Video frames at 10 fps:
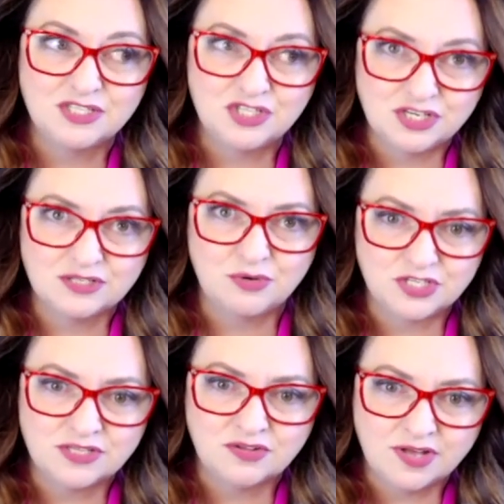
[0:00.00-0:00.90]
just
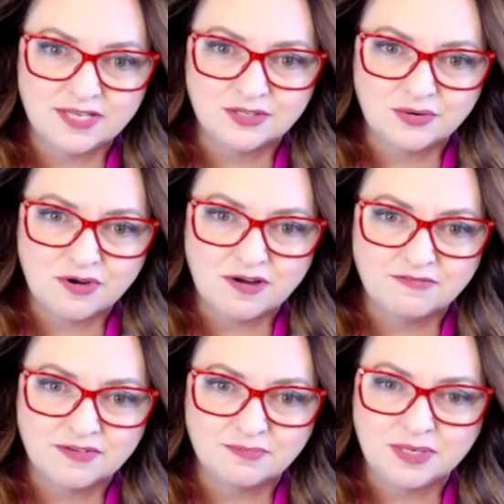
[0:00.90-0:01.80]
watching the lights go off
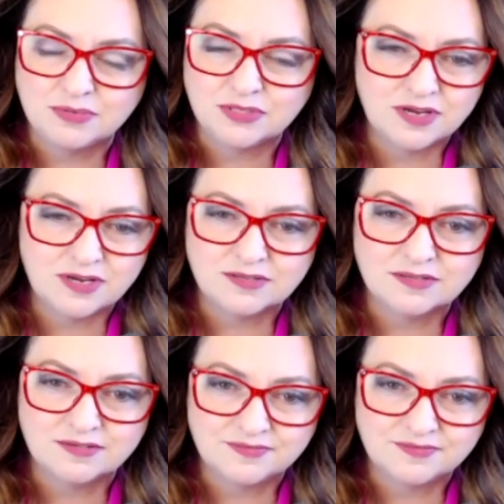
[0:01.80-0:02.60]
in people's eyes.